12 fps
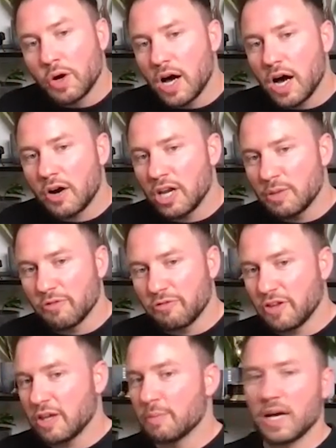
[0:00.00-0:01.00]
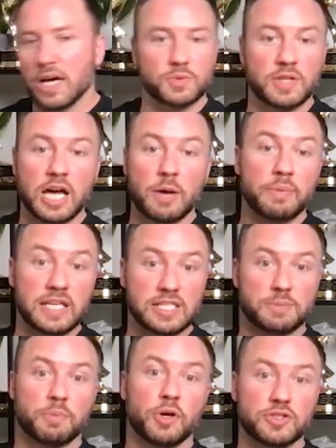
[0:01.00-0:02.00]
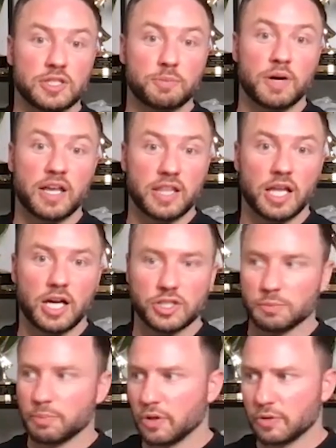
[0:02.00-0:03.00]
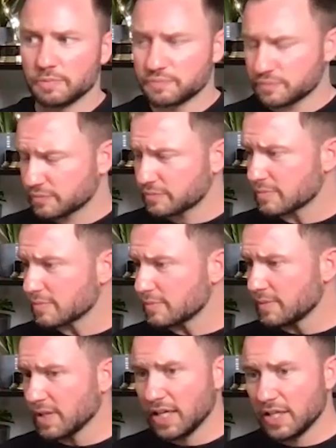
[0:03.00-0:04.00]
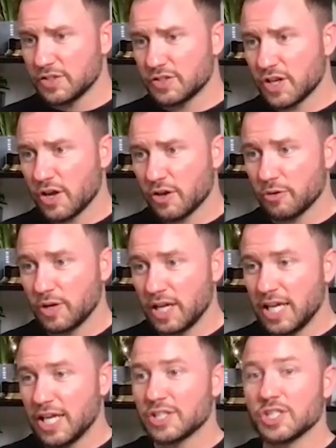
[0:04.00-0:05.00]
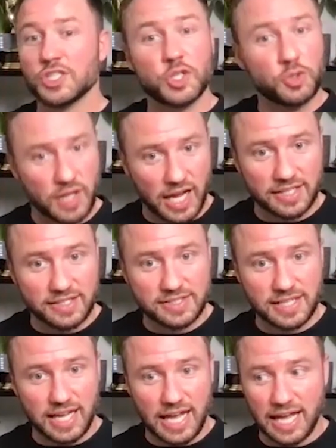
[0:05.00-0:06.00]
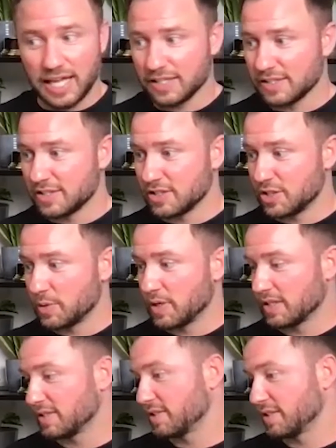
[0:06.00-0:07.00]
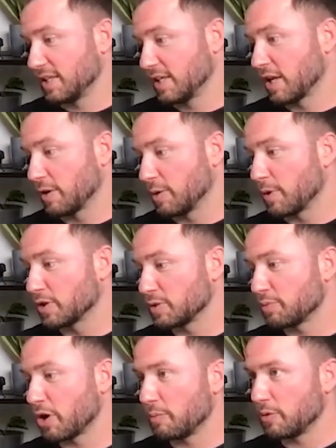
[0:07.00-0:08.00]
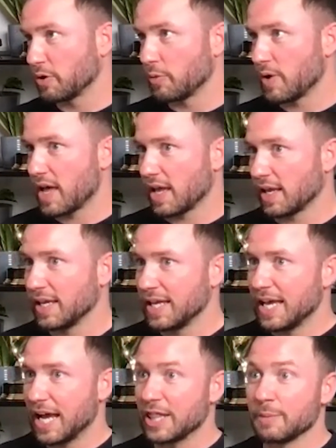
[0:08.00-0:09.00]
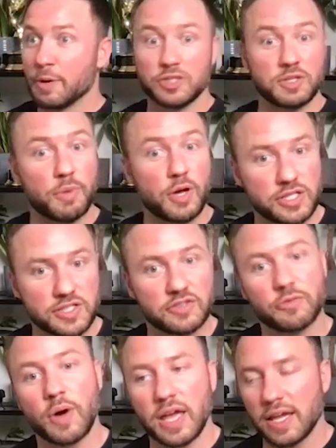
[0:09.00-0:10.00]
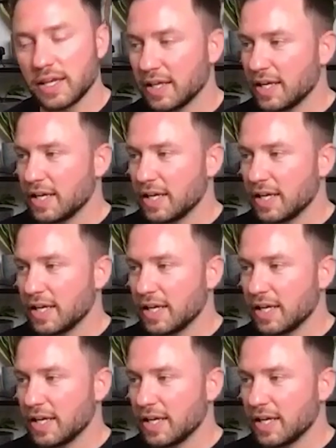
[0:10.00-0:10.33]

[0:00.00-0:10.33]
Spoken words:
a harem of females without being spotted by the larger bull. And so to do that and do it, in the most appropriate way and the most immersive way,